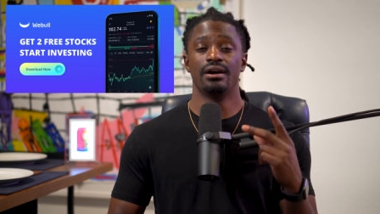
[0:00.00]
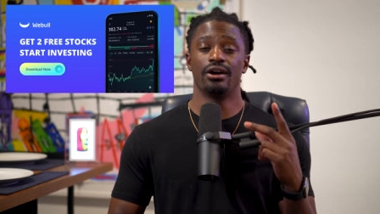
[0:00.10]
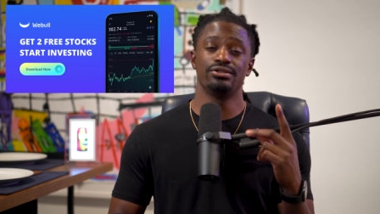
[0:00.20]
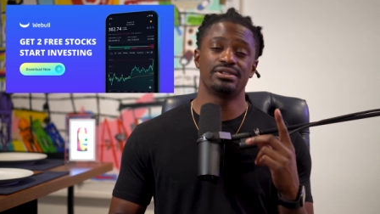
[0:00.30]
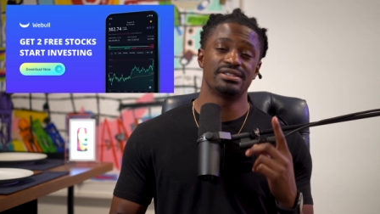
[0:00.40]

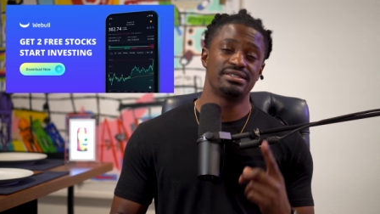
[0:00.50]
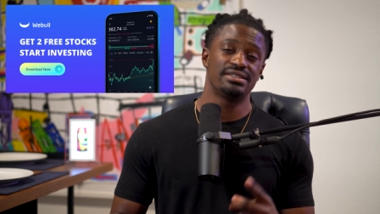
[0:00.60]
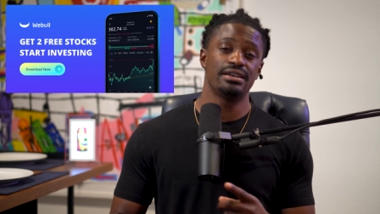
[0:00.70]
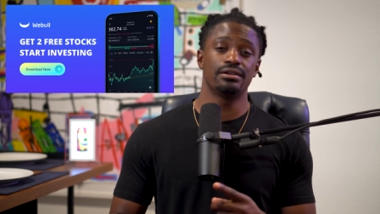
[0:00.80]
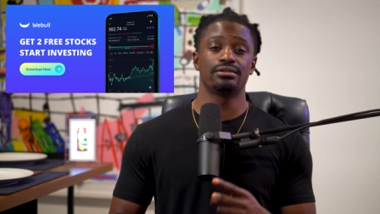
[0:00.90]
or you could
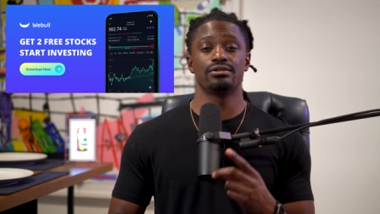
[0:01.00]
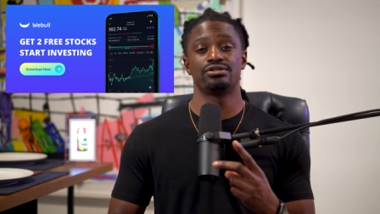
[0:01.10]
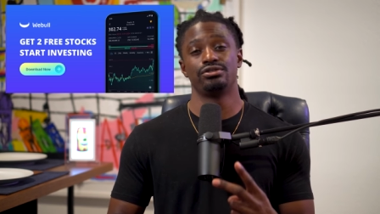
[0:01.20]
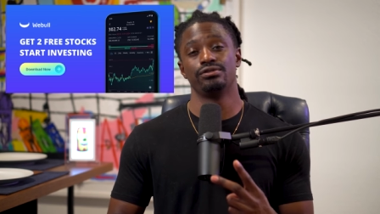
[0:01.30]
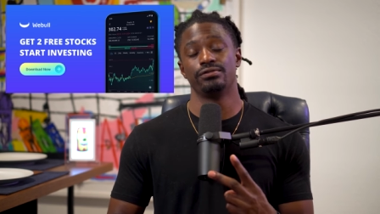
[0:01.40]
sell
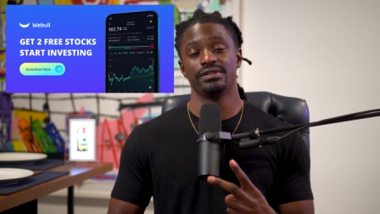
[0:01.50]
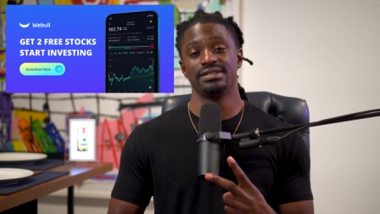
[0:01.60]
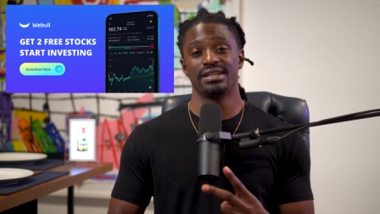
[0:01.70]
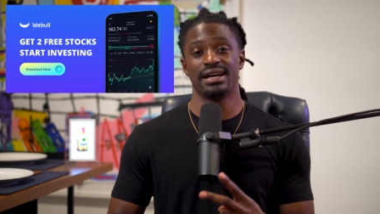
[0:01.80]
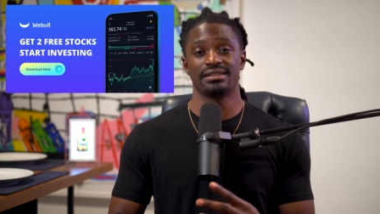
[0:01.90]
those two free
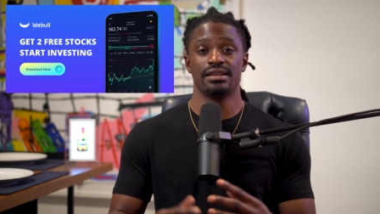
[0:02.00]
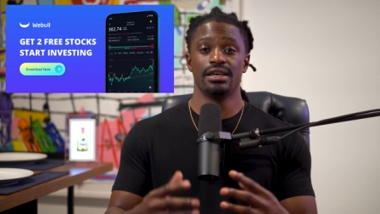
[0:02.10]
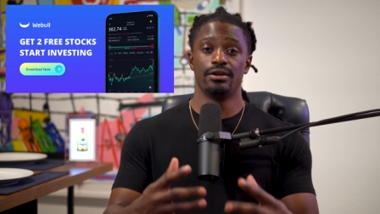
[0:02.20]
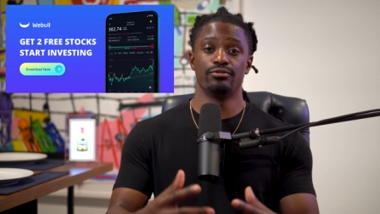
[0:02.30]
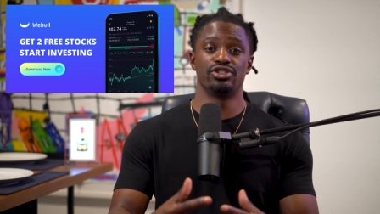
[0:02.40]
stocks
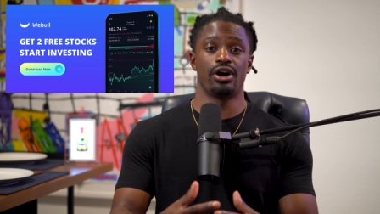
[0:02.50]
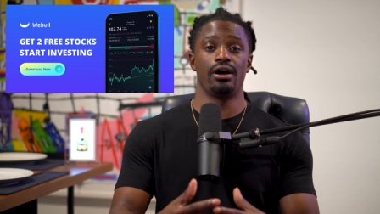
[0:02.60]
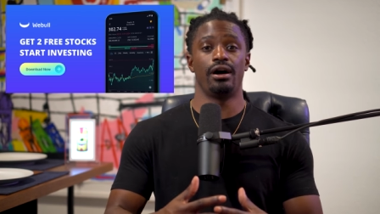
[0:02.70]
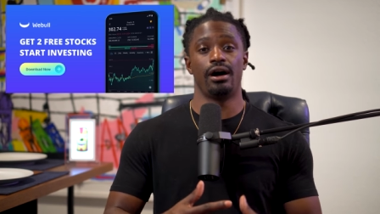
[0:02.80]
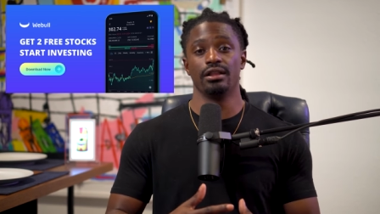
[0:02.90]
and
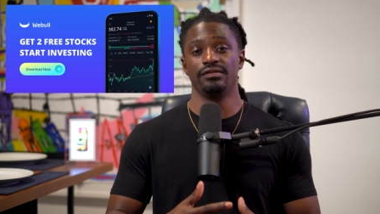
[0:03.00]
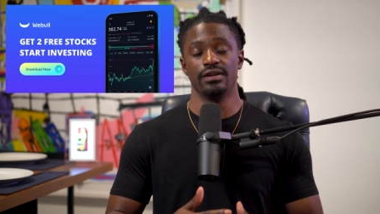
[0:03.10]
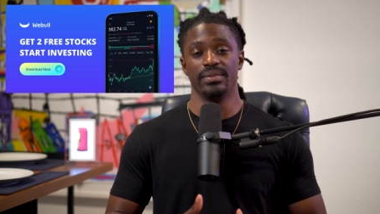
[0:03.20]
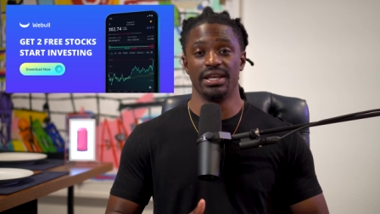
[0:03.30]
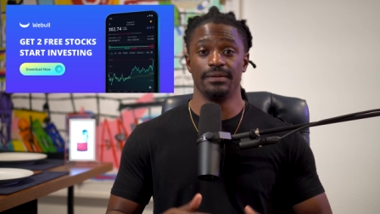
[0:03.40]
withdraw all of
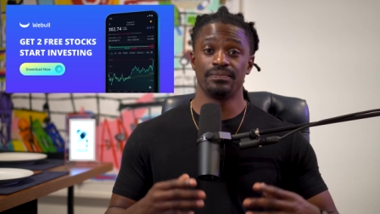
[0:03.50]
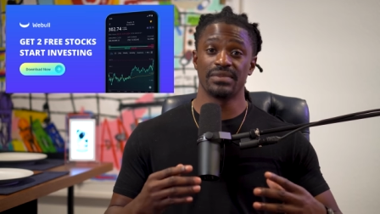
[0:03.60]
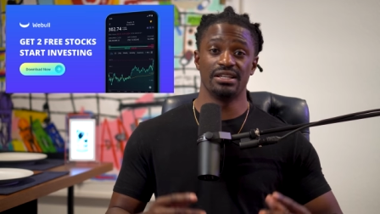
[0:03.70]
your money.